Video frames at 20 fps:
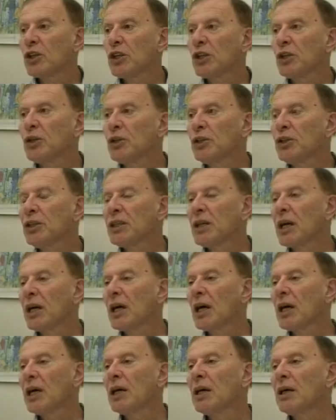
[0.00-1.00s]
could
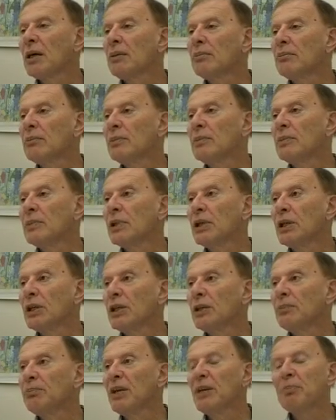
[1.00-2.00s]

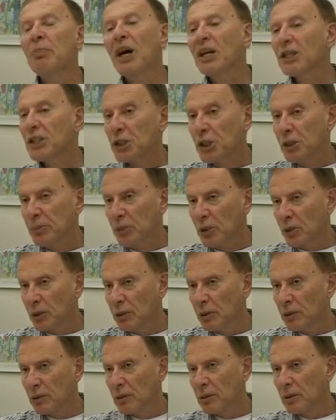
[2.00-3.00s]
be punishable
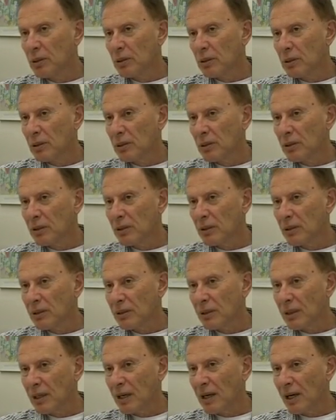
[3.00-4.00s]

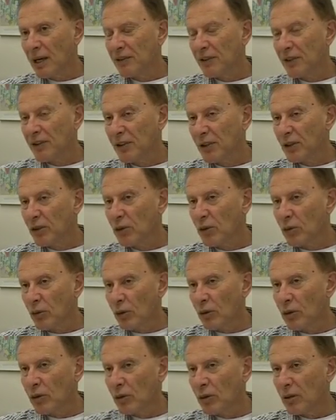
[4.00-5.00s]
under the law.